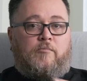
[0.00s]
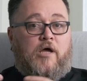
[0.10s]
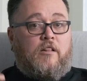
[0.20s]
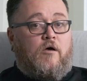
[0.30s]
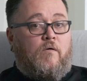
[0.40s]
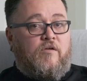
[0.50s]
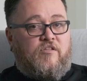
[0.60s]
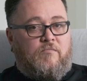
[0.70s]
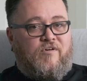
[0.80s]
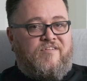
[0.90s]
my lowest
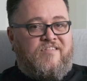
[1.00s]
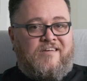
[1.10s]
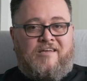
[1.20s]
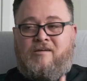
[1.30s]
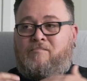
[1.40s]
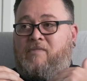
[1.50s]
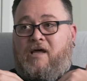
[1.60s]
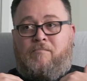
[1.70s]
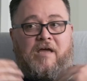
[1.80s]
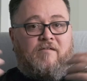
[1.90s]
numbers, man,
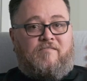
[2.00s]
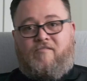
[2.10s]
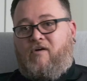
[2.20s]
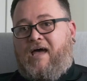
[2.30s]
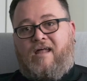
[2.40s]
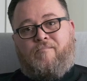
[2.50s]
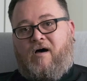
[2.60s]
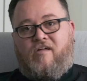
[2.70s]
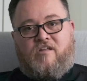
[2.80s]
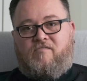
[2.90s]
I may have never had a
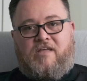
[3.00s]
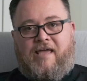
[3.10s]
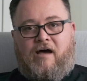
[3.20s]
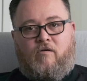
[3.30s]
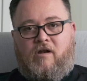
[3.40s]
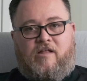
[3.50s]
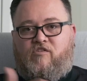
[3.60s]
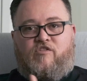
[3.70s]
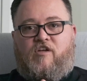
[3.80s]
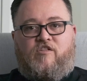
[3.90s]
positive encounter and it
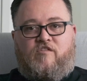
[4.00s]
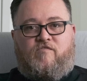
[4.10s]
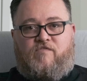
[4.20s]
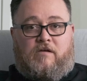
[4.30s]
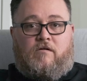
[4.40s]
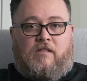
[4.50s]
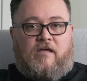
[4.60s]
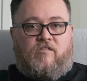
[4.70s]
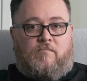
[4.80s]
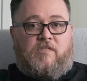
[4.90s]
just doesn't feel
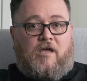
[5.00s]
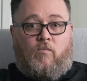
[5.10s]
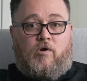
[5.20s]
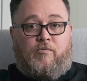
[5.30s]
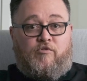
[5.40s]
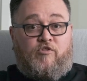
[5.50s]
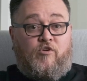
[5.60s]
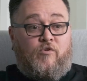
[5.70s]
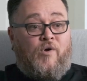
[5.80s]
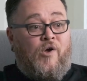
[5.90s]
like something I want to
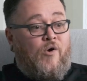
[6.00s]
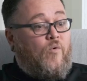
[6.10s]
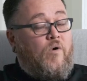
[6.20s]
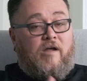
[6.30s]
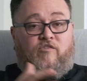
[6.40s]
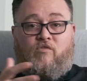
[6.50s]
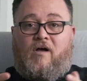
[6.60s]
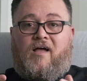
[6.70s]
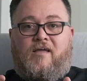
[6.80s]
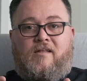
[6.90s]
pursue, or I
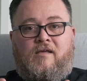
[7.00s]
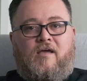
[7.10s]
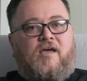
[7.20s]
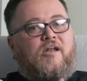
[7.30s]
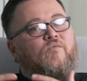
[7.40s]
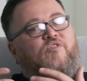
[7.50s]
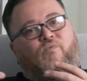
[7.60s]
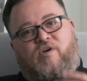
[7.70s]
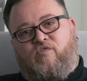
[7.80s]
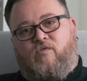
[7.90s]
tried and it was
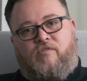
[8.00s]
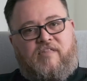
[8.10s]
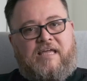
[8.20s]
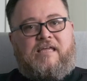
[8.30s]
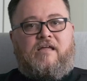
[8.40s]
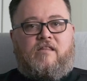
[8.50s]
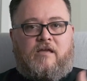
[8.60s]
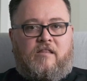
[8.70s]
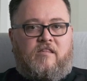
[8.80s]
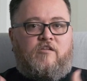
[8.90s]
wishful thinking to
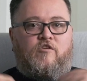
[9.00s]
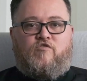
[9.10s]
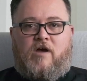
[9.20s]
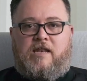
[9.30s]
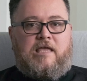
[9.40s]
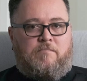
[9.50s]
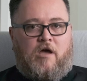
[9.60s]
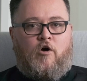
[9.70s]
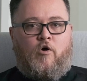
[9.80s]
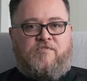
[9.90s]
continue trying to get
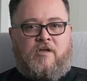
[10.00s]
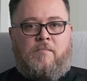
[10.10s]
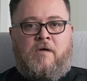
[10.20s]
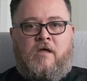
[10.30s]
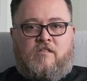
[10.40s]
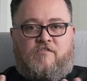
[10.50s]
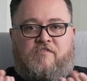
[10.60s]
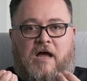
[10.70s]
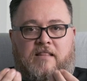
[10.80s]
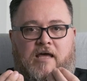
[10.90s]
my hopes up to
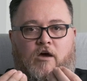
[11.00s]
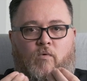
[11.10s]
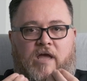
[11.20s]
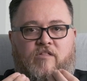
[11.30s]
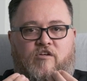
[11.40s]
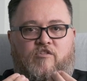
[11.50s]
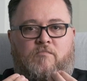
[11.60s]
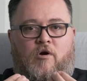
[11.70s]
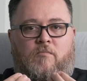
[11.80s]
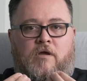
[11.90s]
find that oasis
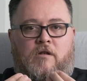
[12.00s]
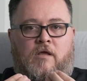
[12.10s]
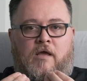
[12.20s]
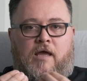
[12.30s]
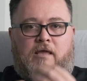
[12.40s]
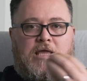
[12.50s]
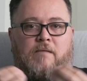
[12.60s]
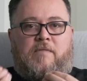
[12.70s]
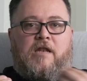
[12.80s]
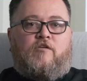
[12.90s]
moment and
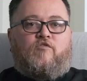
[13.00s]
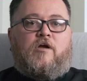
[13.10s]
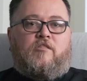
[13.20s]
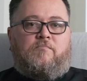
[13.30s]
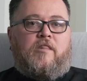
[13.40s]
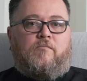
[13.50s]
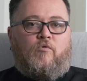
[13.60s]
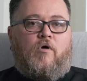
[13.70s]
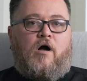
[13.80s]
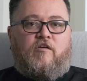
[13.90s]
keep getting tricked by the
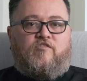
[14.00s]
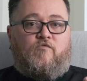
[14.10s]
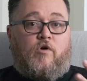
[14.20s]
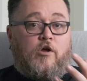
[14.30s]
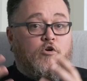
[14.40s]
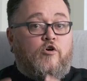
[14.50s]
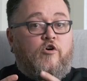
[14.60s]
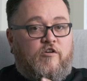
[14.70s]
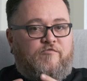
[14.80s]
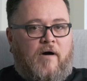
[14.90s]
mirage of what it
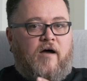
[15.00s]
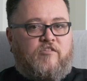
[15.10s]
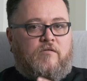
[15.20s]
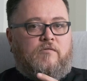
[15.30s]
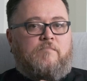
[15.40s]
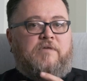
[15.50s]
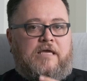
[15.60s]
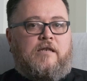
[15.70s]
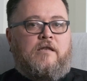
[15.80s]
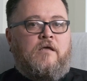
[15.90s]
could have possibly
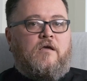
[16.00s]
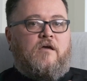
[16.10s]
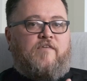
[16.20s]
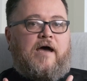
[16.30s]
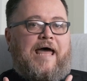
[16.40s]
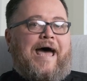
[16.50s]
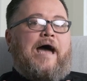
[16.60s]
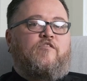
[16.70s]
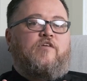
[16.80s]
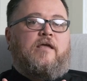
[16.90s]
been if I had
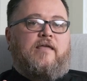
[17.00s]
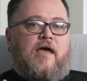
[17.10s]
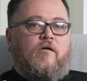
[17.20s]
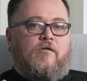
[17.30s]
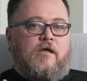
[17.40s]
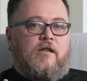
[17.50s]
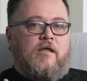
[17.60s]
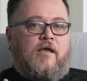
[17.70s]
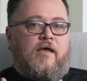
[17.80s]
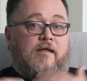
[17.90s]
actually encountered it.
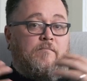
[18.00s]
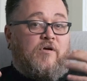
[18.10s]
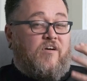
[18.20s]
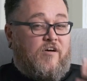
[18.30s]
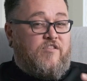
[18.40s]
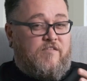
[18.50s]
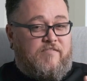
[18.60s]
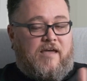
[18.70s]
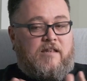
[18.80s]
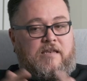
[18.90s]
And because of
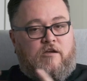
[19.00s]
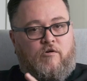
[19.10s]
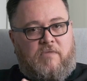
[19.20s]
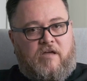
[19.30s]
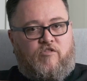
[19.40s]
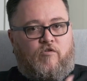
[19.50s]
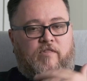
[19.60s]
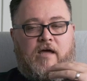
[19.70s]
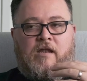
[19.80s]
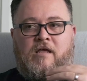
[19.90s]
that near miss or
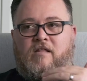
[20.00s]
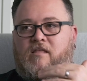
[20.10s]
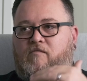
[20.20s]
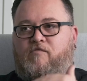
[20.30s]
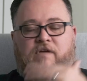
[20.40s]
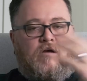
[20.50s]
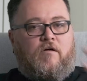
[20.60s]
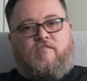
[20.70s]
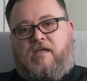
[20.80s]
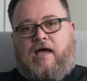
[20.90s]
that
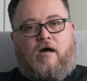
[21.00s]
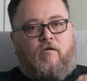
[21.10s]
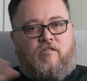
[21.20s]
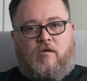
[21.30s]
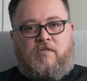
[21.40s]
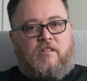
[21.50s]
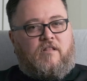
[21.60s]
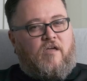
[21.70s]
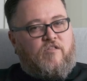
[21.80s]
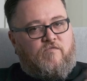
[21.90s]
fear of encountering something
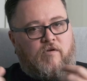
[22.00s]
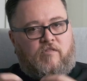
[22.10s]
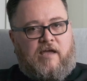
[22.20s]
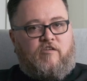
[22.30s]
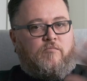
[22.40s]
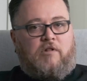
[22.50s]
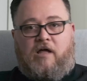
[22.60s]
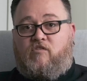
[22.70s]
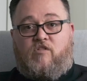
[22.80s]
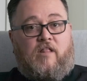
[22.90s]
that doesn't feel tangible, I
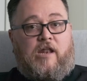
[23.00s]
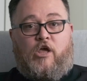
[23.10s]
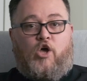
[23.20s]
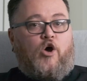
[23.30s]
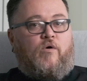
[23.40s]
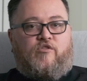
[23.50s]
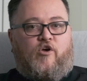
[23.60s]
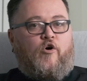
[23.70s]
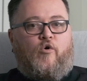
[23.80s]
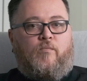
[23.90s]
just let it go as
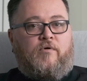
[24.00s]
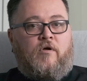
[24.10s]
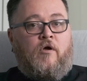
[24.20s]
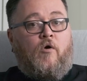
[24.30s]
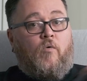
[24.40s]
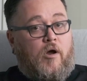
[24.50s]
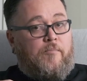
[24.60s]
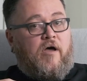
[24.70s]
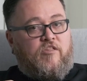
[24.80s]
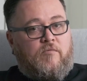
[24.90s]
a hope. Or I
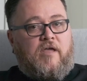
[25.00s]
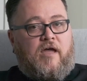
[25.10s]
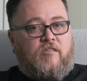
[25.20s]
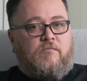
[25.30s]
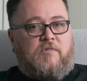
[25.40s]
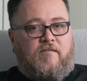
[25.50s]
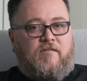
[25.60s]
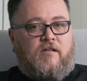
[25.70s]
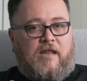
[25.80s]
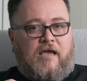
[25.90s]
possibly had some
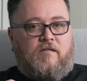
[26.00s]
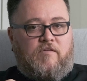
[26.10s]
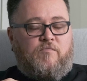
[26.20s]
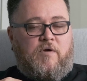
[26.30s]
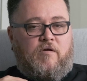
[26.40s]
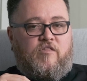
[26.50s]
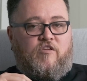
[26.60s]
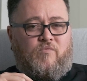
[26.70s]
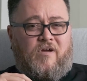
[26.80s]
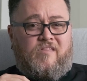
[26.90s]
negative
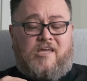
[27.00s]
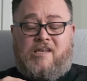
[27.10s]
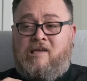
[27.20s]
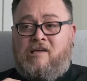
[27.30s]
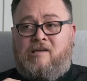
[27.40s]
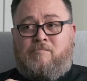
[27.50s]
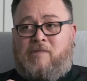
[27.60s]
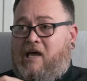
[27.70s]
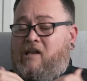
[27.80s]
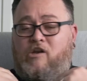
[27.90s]
experiences where I said,
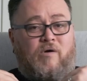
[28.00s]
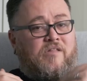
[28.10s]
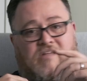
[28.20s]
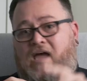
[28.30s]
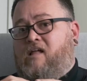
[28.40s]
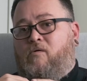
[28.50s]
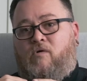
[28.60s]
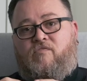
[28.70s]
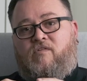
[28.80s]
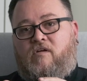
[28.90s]
man, I know exactly
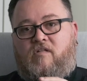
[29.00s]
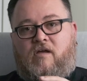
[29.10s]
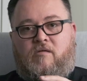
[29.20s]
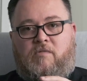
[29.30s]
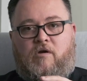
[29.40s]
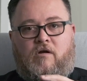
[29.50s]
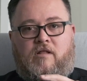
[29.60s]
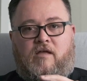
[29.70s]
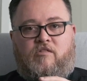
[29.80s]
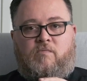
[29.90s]
what it feels like to be hurt
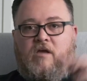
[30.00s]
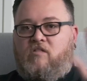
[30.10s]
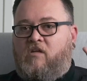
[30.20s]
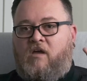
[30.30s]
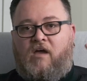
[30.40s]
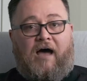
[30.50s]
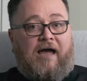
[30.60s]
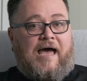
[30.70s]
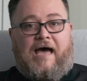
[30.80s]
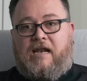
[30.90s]
in that space. I
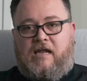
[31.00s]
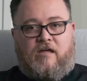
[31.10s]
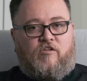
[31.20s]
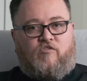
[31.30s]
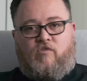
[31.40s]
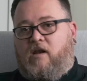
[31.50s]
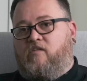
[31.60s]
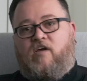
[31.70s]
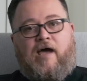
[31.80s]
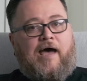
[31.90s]
had an exit
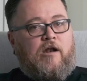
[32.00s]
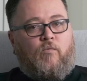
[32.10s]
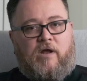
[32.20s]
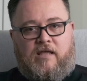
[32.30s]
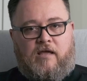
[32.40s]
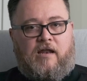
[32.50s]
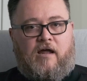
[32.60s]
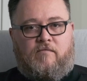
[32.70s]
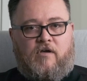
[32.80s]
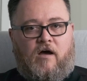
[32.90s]
strategy, I had a way to get
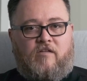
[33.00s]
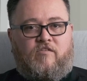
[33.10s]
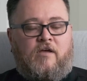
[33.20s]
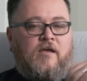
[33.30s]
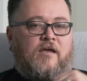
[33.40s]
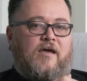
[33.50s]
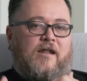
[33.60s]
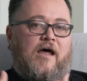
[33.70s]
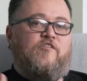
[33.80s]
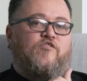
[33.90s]
out of Dodge,
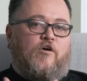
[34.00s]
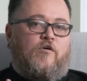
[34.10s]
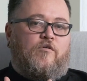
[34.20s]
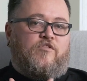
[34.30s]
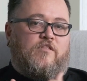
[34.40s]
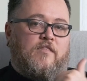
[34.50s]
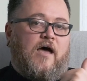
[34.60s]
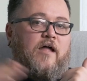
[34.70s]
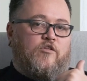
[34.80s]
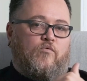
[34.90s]
and I chose
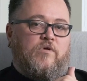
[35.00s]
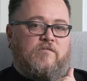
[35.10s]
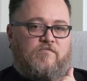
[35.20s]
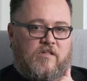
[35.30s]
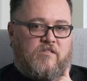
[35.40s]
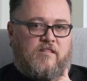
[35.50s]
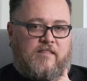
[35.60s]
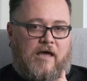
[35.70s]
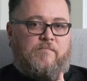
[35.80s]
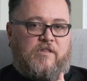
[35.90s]
not to revisit
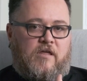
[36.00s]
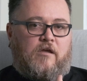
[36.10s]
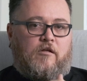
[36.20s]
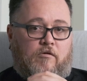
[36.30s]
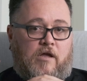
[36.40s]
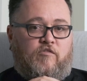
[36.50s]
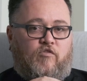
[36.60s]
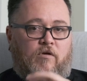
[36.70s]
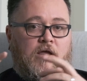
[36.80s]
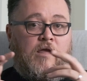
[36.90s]
that particular
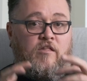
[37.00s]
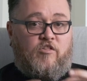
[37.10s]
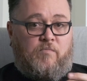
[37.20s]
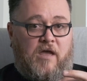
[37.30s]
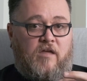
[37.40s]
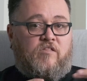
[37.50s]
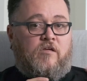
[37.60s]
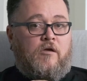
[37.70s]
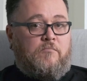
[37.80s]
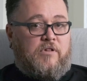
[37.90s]
country,
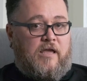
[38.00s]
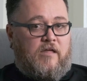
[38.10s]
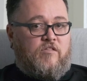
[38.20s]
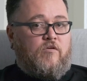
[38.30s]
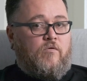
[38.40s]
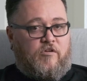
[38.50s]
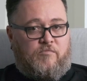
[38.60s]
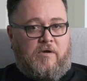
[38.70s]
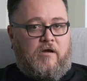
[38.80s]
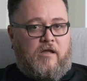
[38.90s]
space, place, or
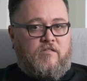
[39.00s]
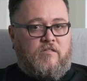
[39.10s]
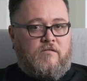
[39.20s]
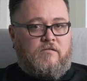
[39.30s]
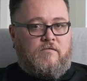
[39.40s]
experience.